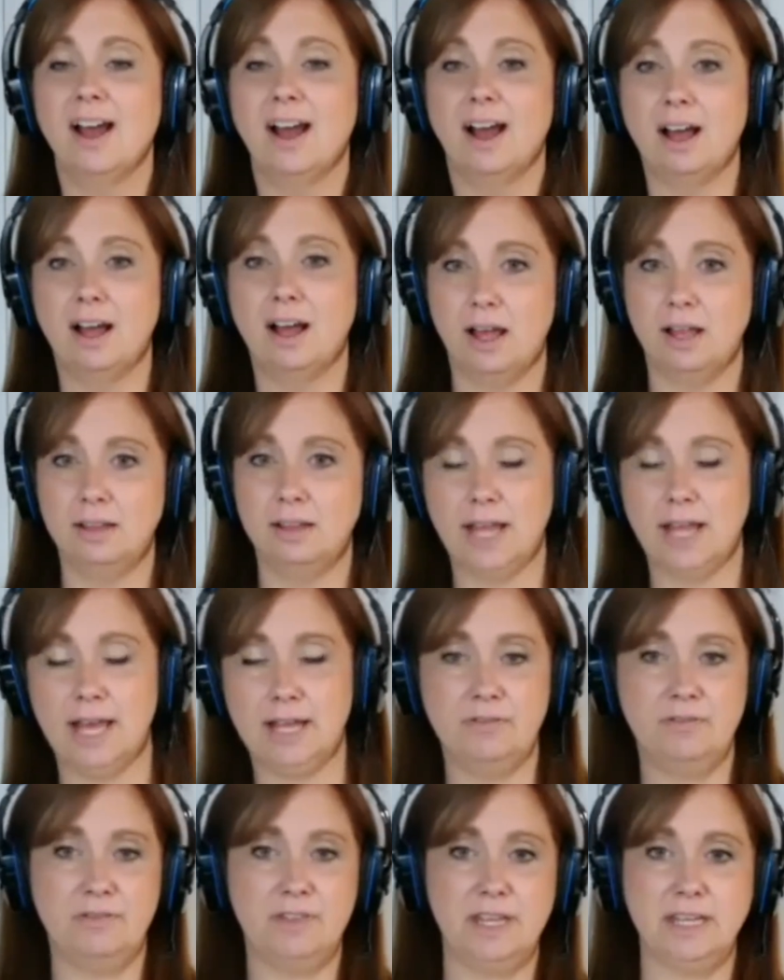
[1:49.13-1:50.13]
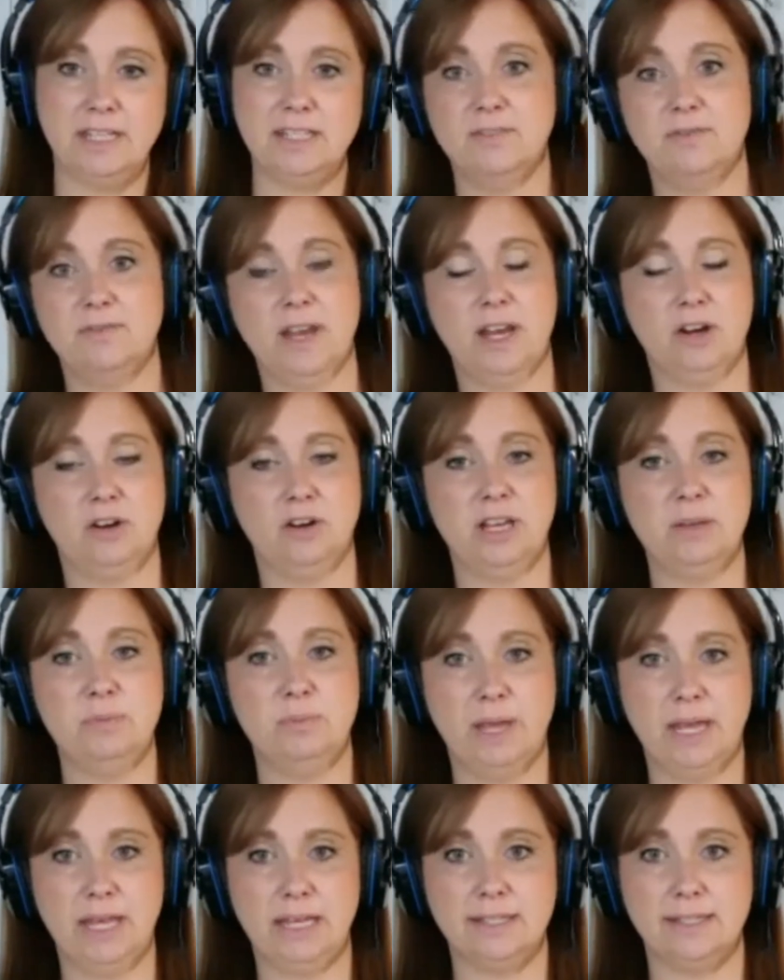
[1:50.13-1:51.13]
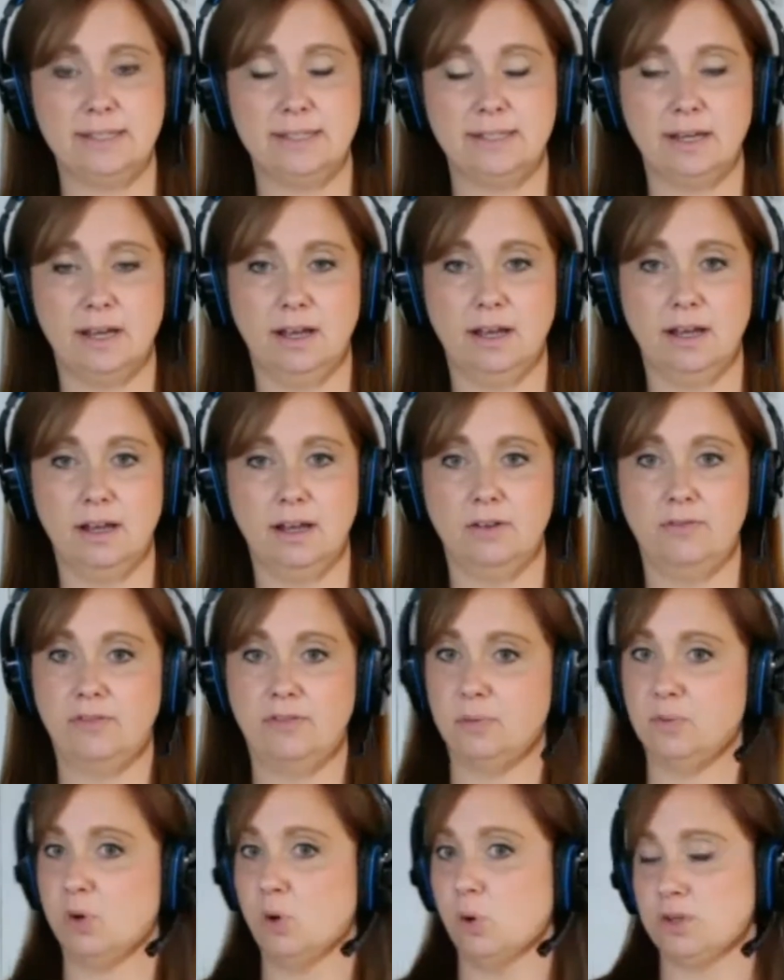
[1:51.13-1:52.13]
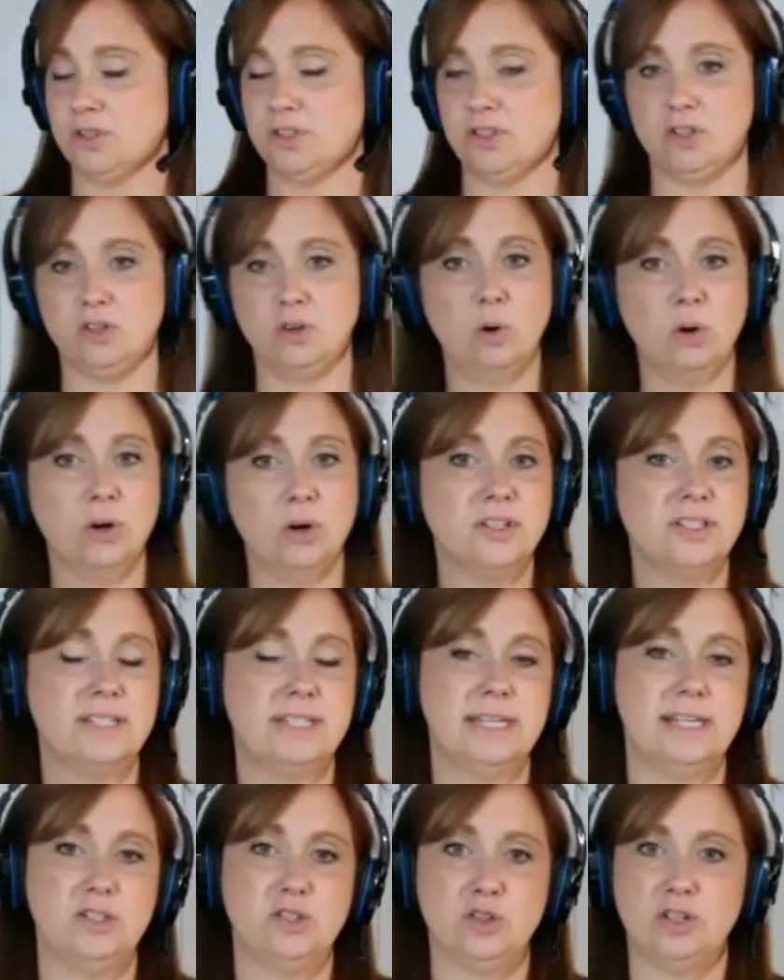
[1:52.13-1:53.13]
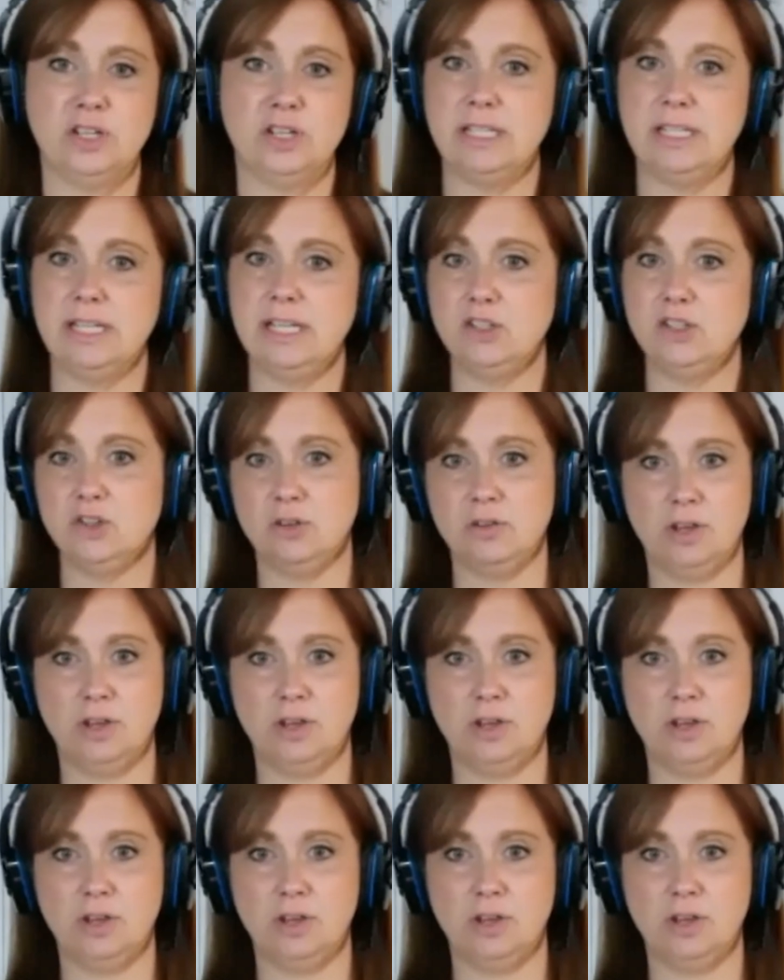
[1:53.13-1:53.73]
A lot of things vary based from course to course, teacher to teacher.